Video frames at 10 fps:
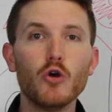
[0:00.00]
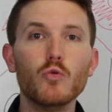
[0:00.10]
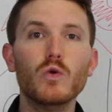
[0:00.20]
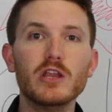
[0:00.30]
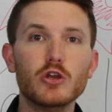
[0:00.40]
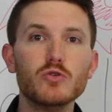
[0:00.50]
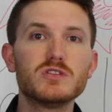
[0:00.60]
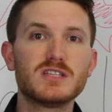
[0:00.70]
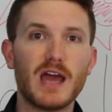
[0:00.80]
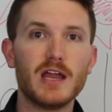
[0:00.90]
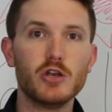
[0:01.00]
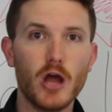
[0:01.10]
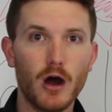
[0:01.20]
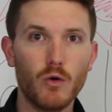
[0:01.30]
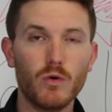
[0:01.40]
When you say
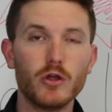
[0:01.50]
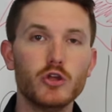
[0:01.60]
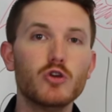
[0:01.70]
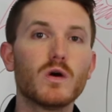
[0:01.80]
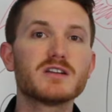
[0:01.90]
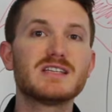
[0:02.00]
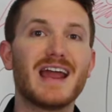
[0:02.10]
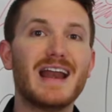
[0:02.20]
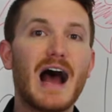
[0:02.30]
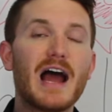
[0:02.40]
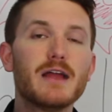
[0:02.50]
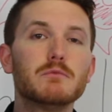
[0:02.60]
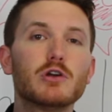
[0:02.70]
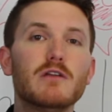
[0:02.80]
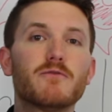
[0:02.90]
no, you are saying, I am
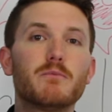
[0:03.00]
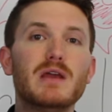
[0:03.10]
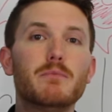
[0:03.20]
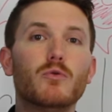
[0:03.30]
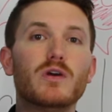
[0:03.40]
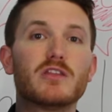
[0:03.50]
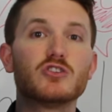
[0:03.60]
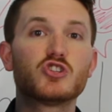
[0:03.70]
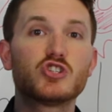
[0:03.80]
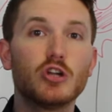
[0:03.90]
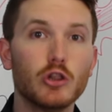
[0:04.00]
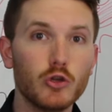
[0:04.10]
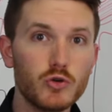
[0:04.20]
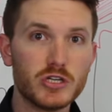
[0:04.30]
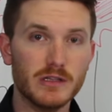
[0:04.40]
looking for people with
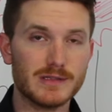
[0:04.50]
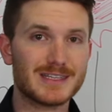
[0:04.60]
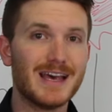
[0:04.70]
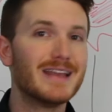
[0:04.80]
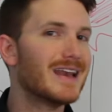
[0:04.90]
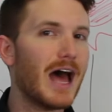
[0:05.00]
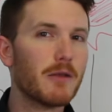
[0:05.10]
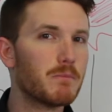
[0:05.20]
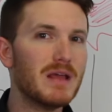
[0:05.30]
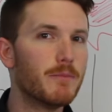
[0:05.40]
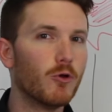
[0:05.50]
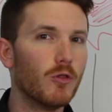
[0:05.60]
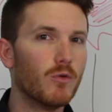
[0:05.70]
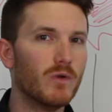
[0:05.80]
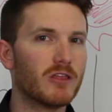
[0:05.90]
solutions, not
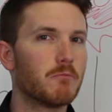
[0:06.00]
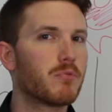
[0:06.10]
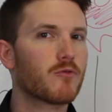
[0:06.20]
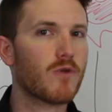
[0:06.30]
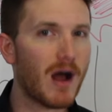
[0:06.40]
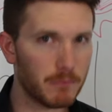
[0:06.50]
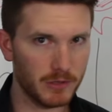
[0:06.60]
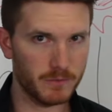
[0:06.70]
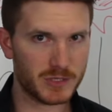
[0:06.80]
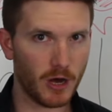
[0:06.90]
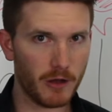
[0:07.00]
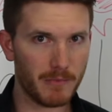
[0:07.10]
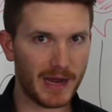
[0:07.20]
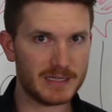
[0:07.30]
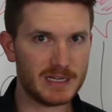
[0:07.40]
people with problems on
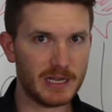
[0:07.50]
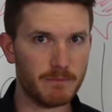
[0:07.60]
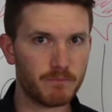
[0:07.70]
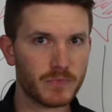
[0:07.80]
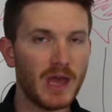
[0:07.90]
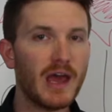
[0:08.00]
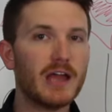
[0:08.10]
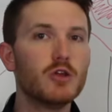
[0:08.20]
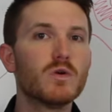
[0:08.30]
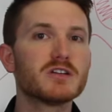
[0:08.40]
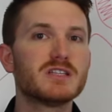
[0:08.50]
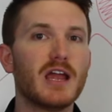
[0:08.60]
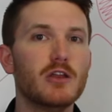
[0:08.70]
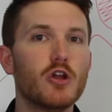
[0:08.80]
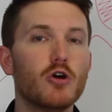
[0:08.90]
my team. And you are
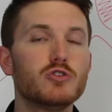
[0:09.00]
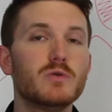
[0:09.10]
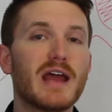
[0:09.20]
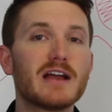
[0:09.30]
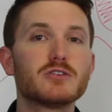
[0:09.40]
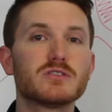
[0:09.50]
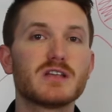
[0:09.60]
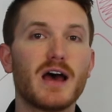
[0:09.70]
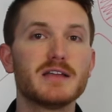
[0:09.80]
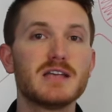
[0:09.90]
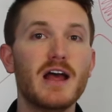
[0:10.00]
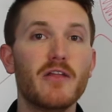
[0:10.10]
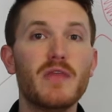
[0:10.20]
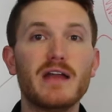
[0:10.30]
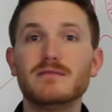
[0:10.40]
saying no to an exercise
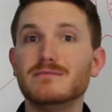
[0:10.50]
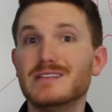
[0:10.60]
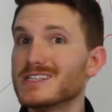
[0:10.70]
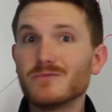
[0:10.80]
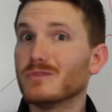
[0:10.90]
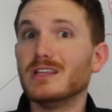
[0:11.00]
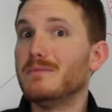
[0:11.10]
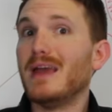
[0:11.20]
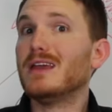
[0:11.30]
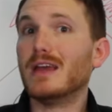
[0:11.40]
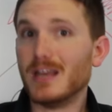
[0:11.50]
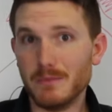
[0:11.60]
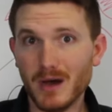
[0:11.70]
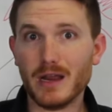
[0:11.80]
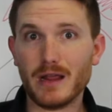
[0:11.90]
that doesn't really make you any
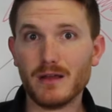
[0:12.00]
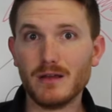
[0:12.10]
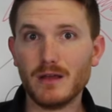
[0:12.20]
money.